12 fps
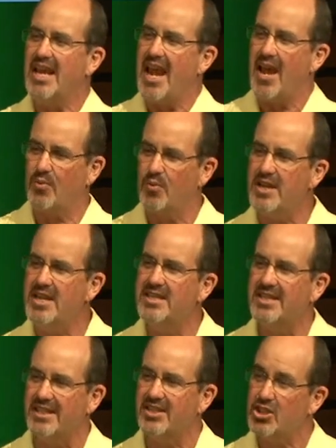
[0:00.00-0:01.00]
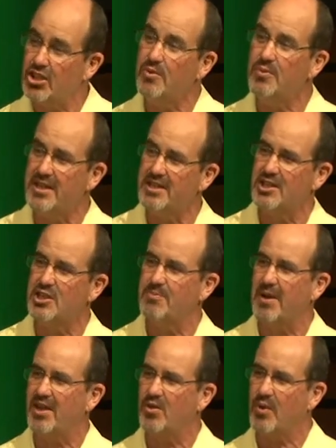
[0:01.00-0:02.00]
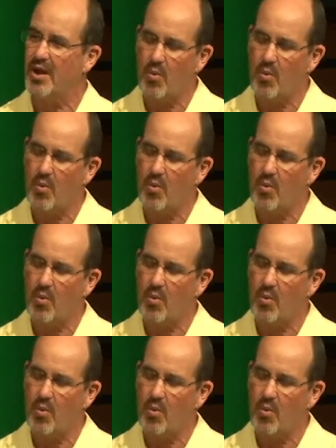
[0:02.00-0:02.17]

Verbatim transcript: and reasons, good reasons, by the way,